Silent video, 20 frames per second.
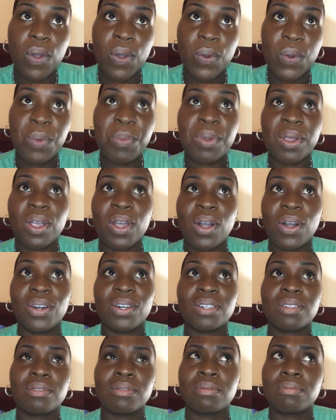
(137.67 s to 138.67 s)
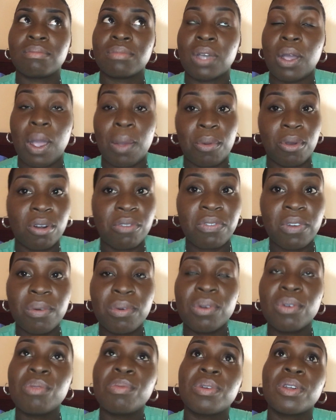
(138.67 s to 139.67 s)
Uber called. I'm on the phone
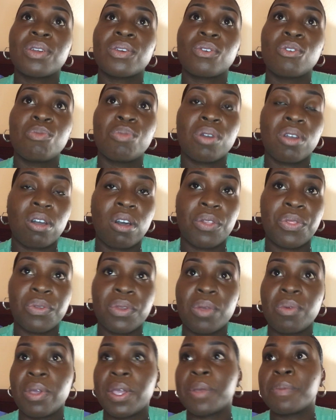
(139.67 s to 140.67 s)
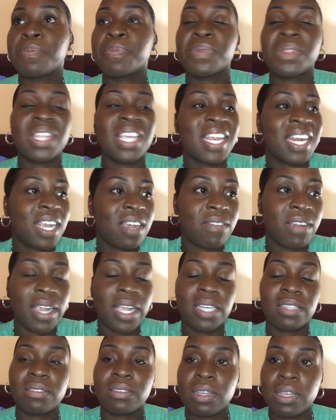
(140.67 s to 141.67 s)
with Uber. Uber called three-way. They never
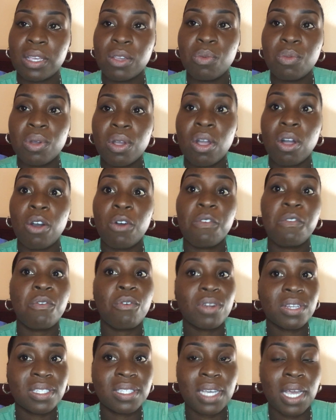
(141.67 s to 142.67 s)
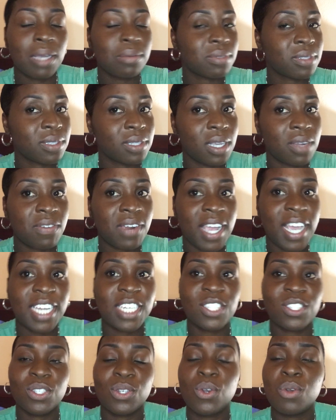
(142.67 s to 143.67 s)
answered. Uber called 4 times, never
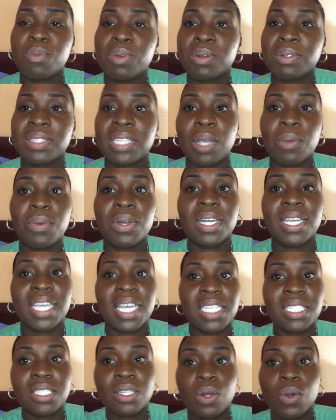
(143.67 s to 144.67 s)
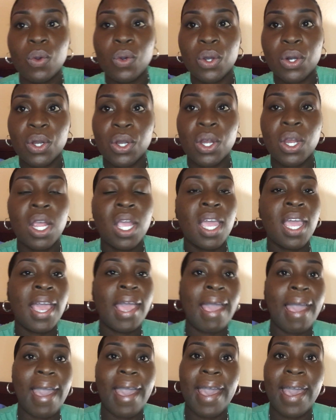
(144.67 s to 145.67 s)
answered. Uber was like, well, cancel the order
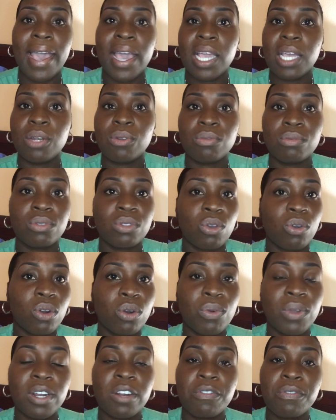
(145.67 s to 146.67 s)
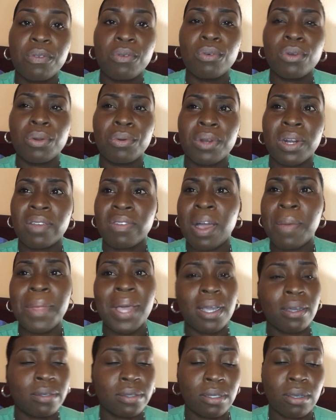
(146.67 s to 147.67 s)
and throw away the food or whatever. I'm
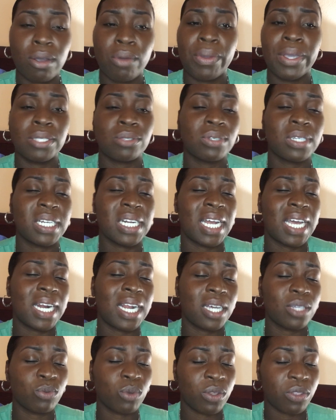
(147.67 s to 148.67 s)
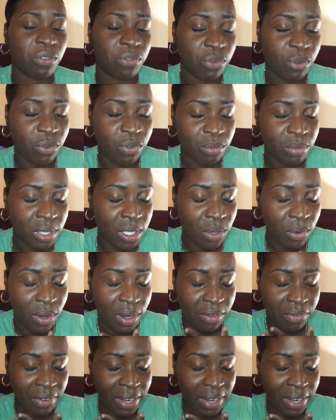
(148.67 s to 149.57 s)
not going to throw away $29 worth of food from Tijuana